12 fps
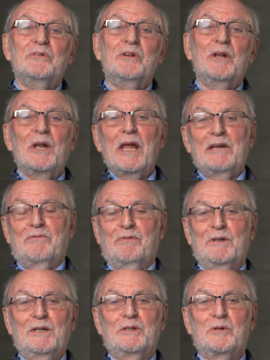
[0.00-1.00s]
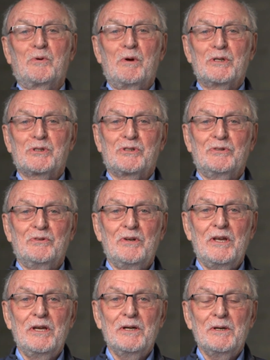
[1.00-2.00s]
delightful little question
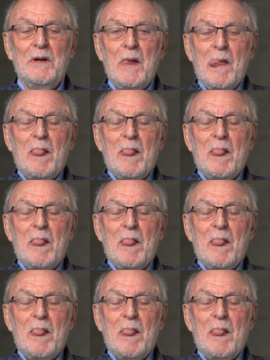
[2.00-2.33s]
here